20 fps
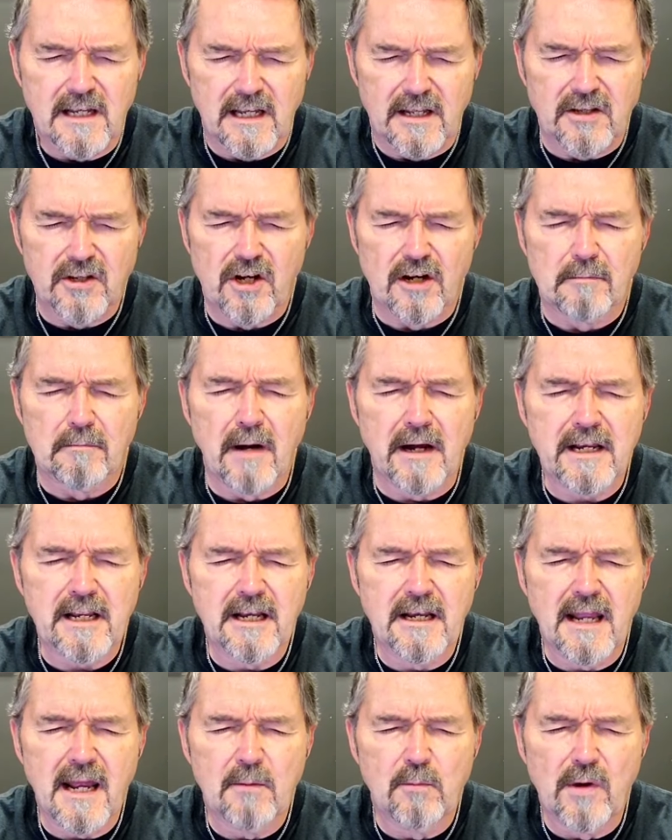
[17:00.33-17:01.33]
In your
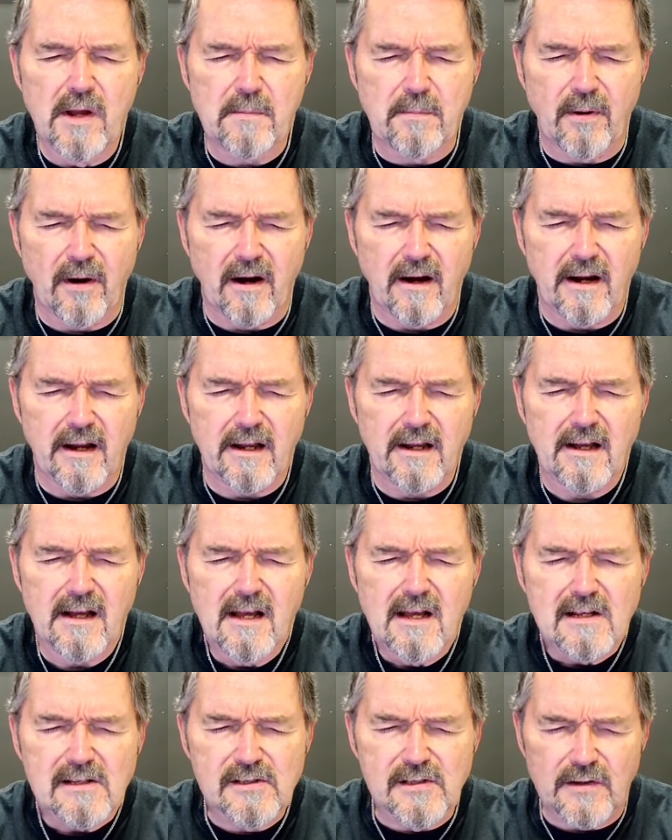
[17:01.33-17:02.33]
mighty name we pray,
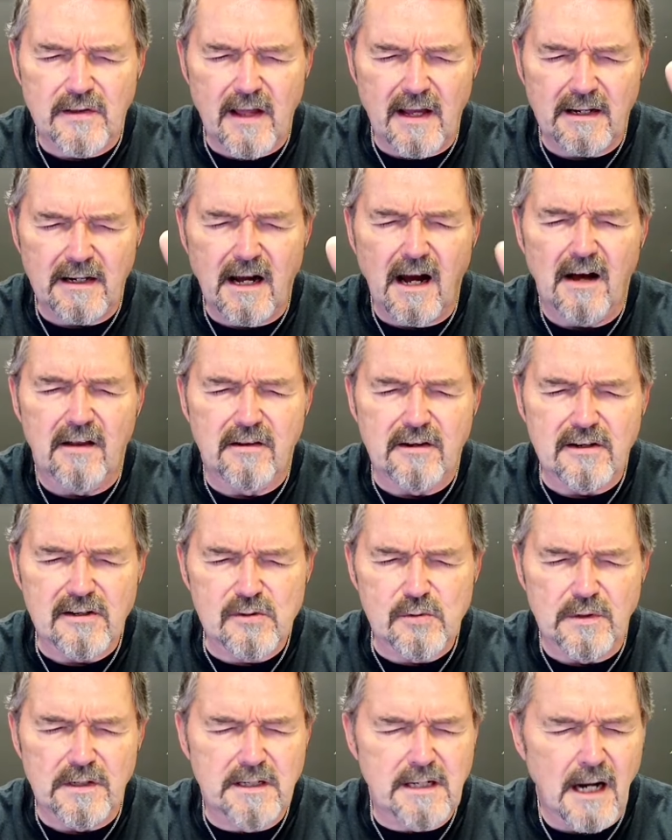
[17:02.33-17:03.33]
so that
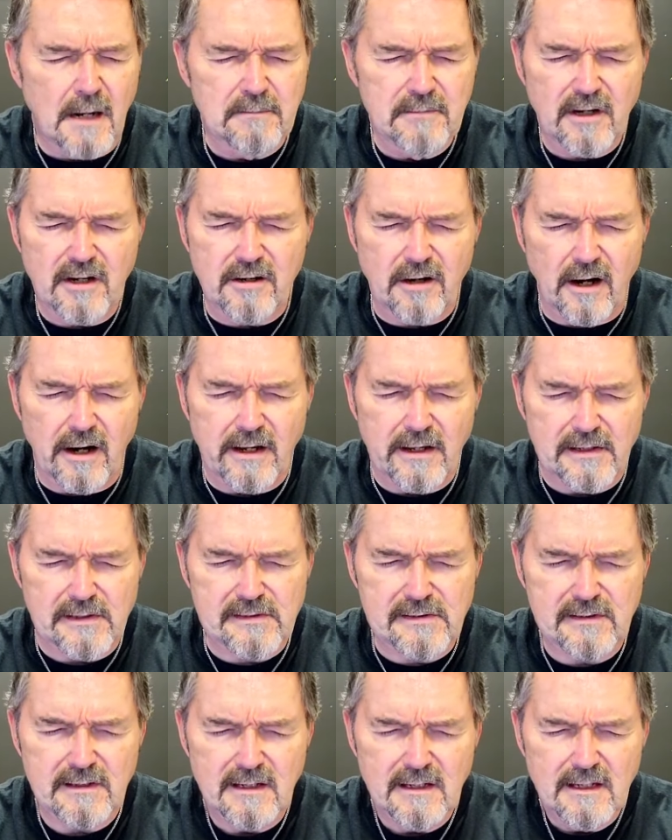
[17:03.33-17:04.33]
others would come to
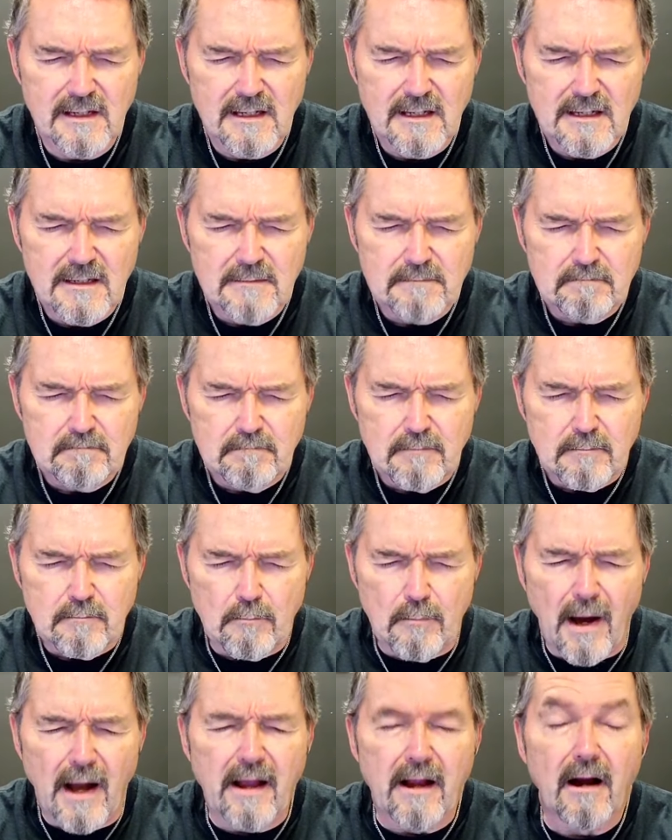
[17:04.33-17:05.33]
Christ
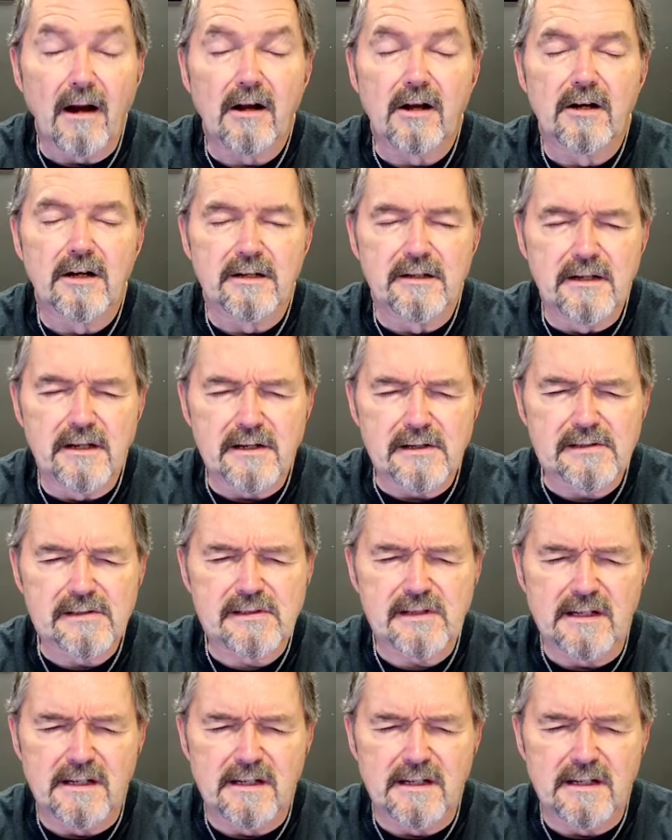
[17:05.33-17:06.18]
by our goodness.